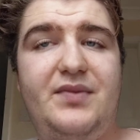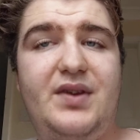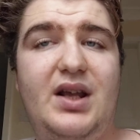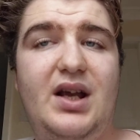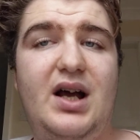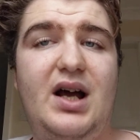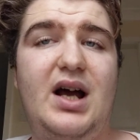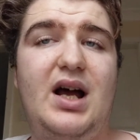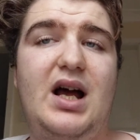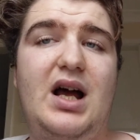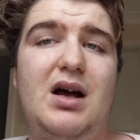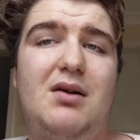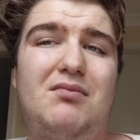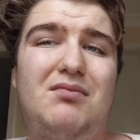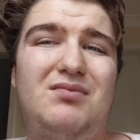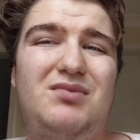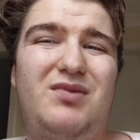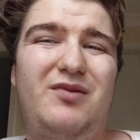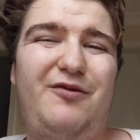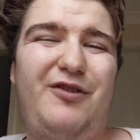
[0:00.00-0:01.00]

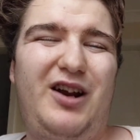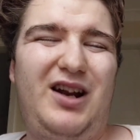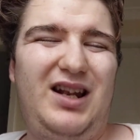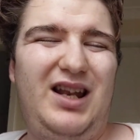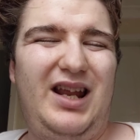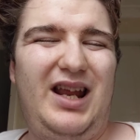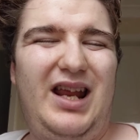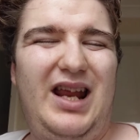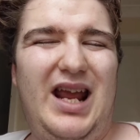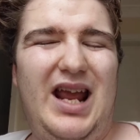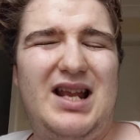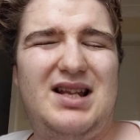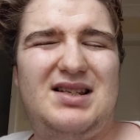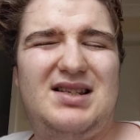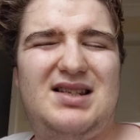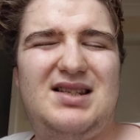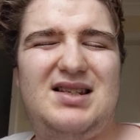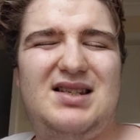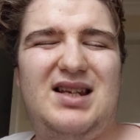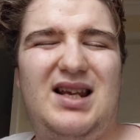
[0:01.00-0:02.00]
Frankly,
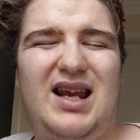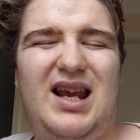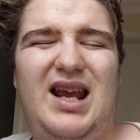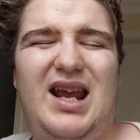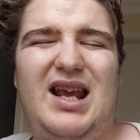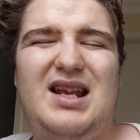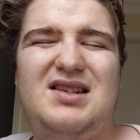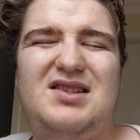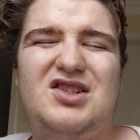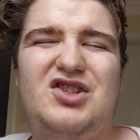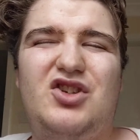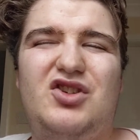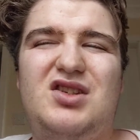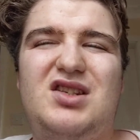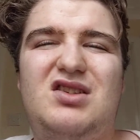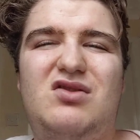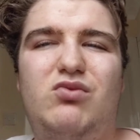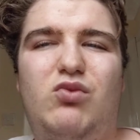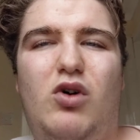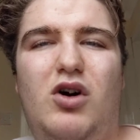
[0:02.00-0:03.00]
it's
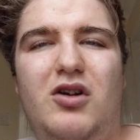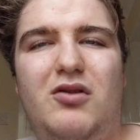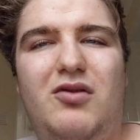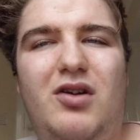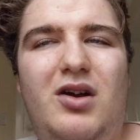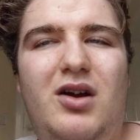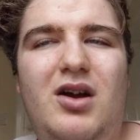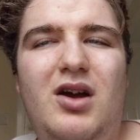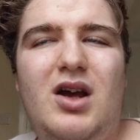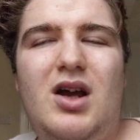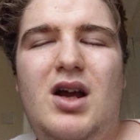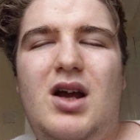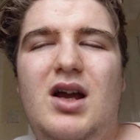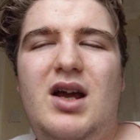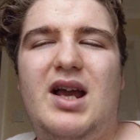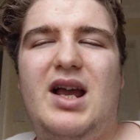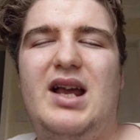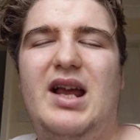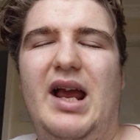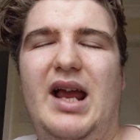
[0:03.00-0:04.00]
just one.
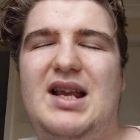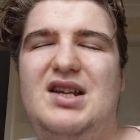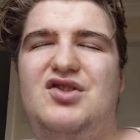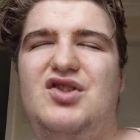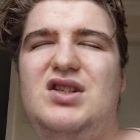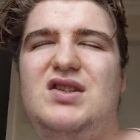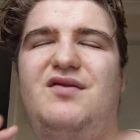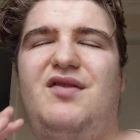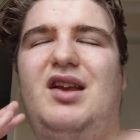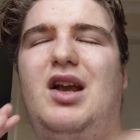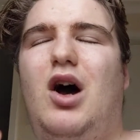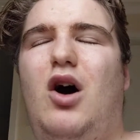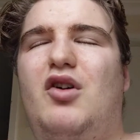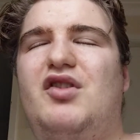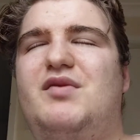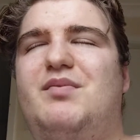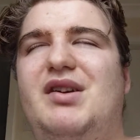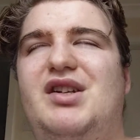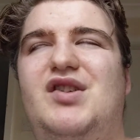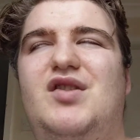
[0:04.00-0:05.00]
It's just the
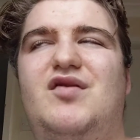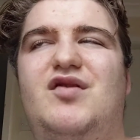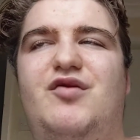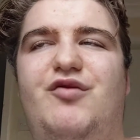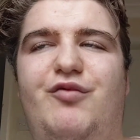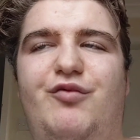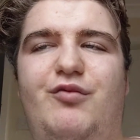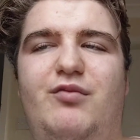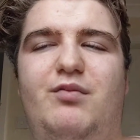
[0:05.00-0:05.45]
Archbishop's